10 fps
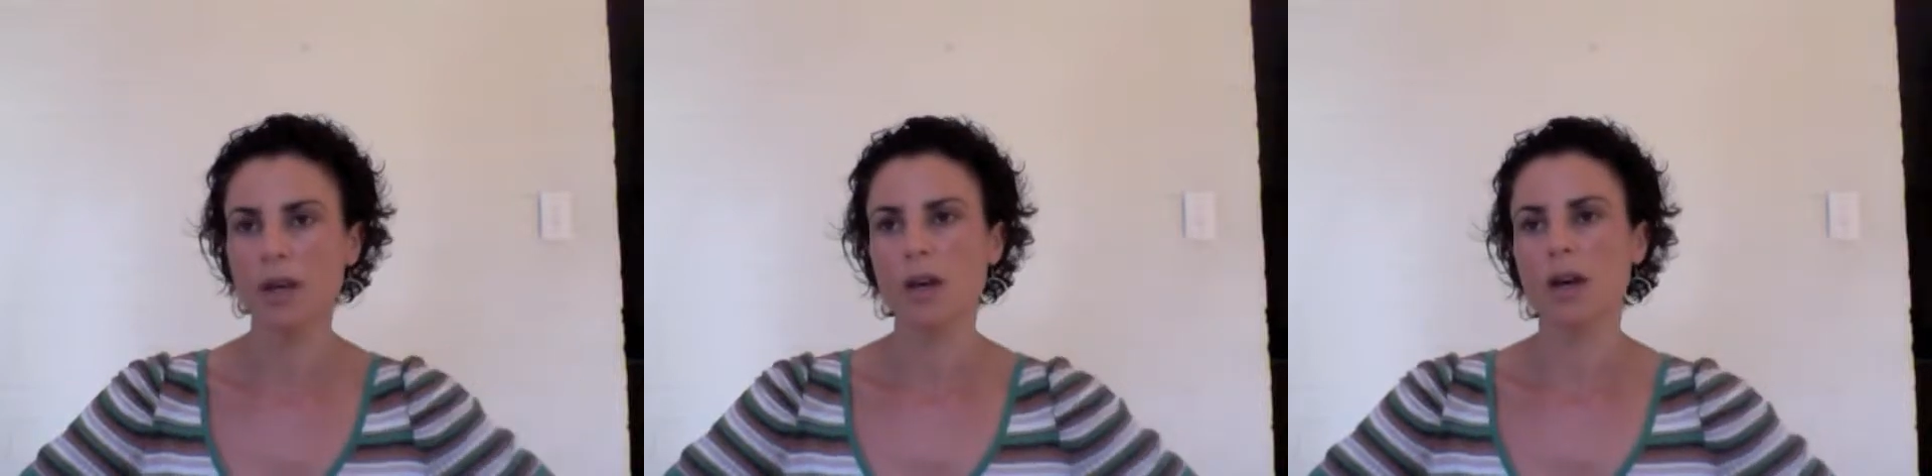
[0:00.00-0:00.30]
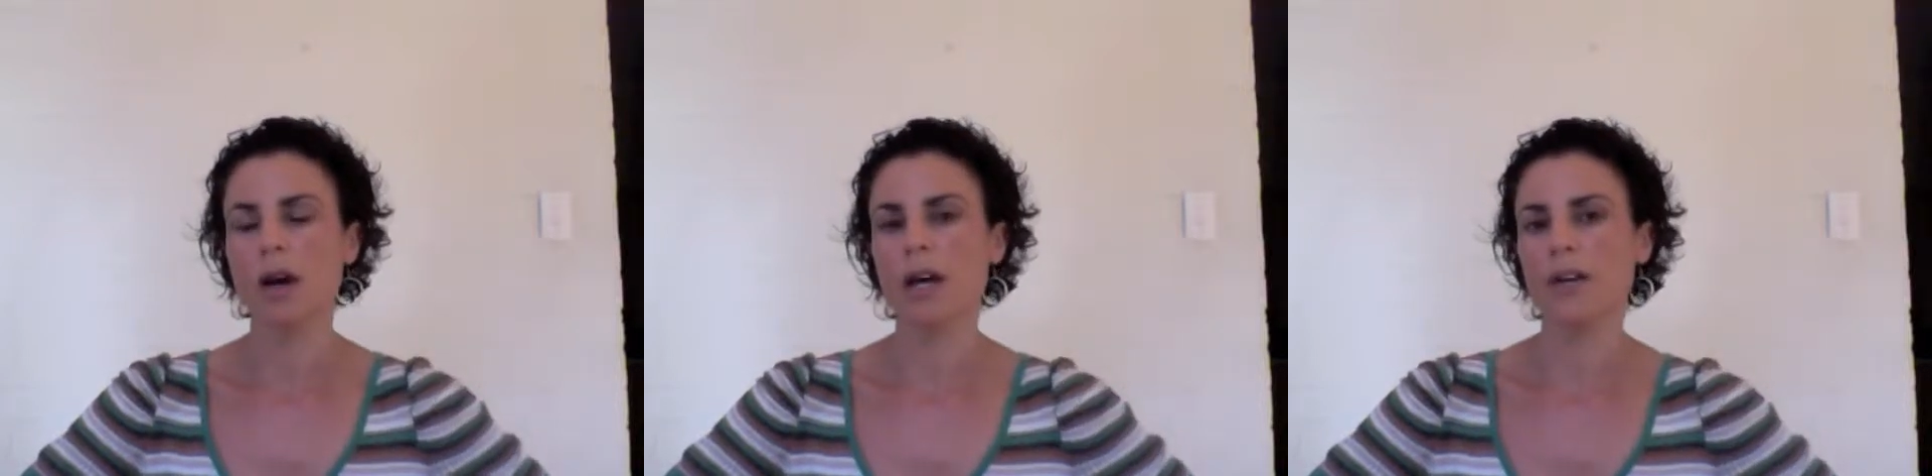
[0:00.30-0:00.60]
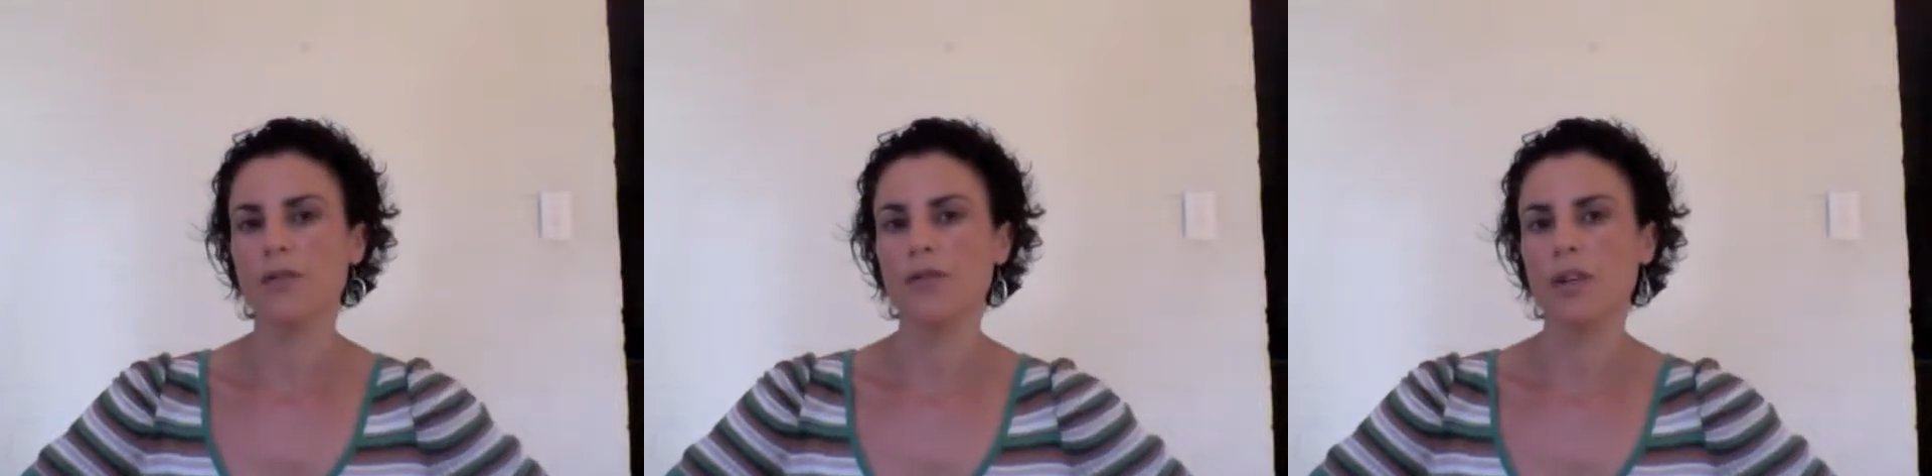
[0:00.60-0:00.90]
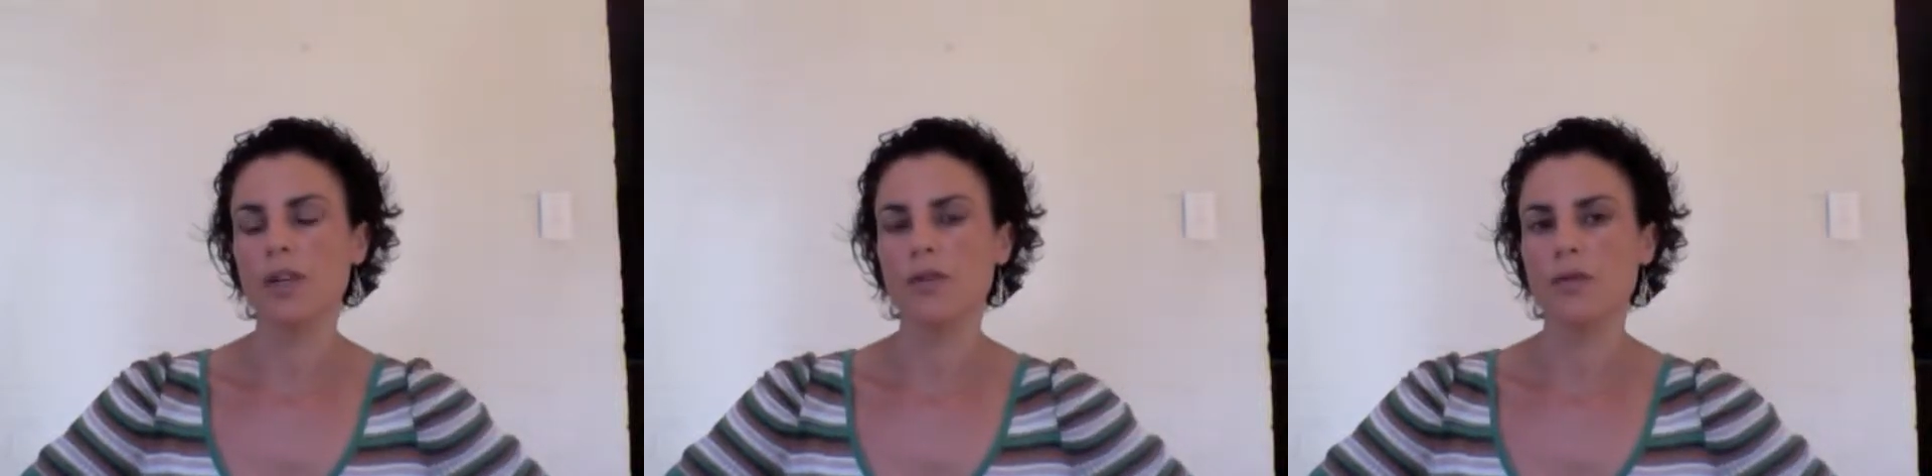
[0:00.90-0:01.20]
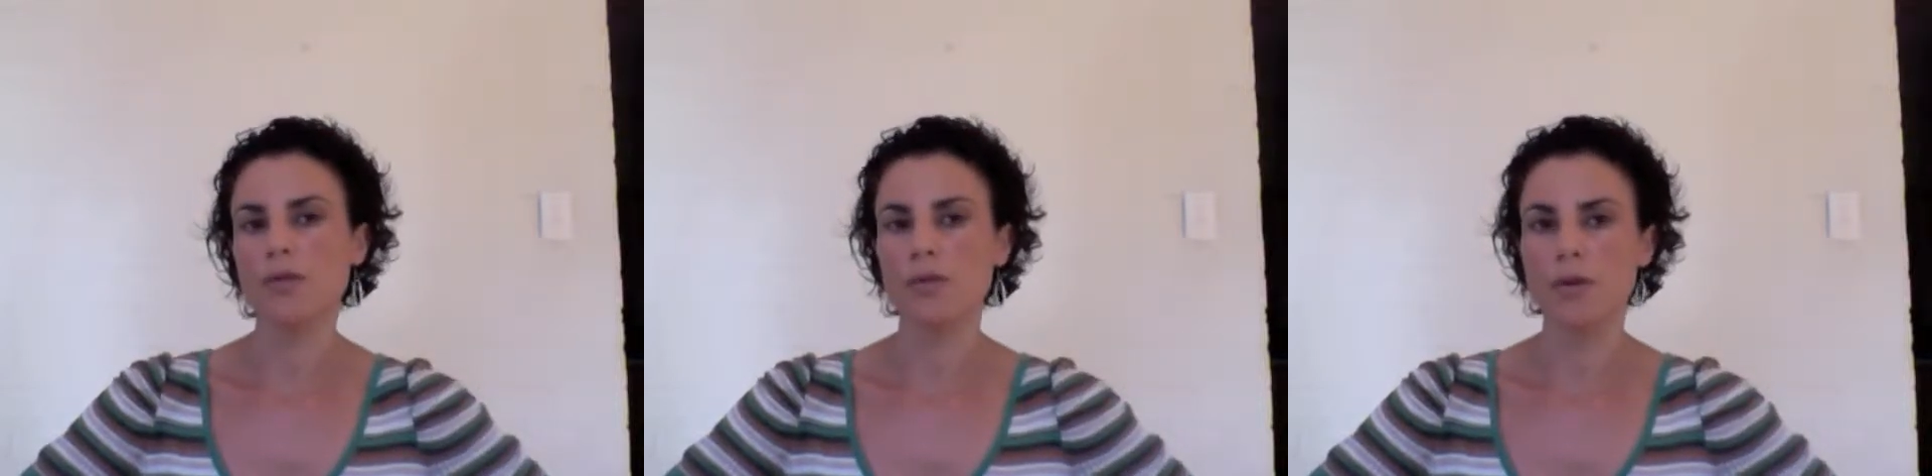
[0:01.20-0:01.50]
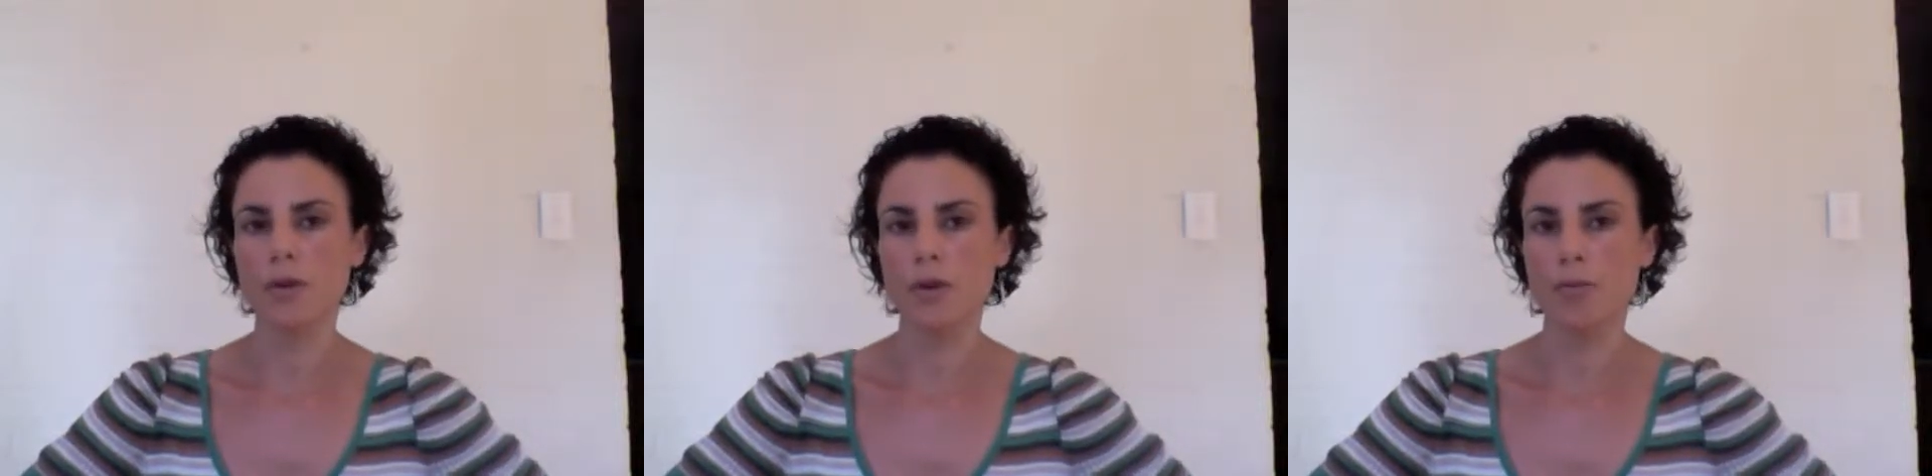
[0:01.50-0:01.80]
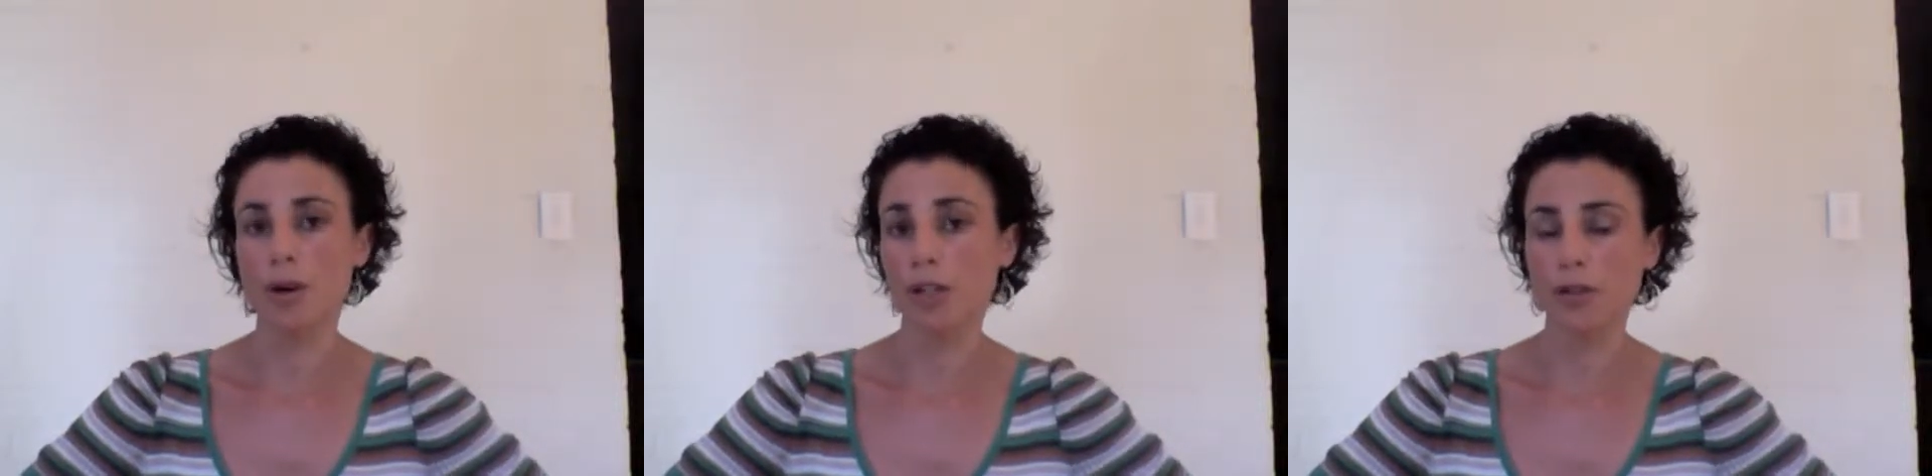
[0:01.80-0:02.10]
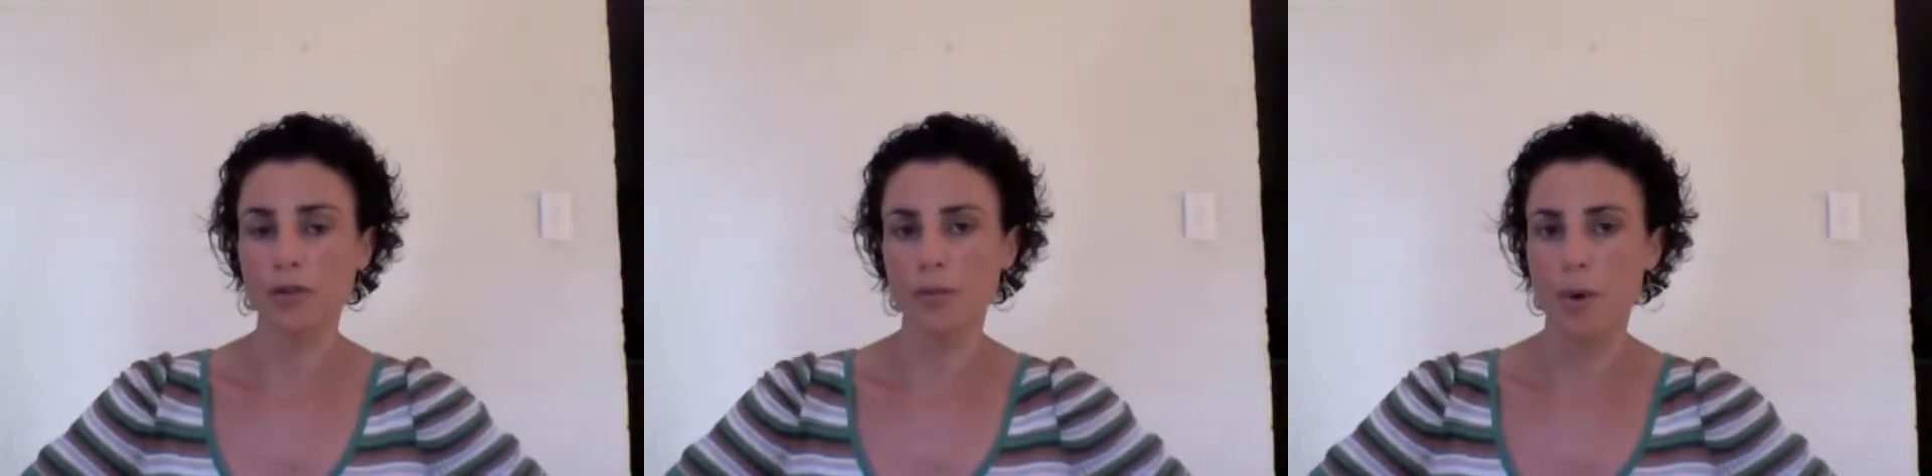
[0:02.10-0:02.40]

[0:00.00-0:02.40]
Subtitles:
I can feel the pressure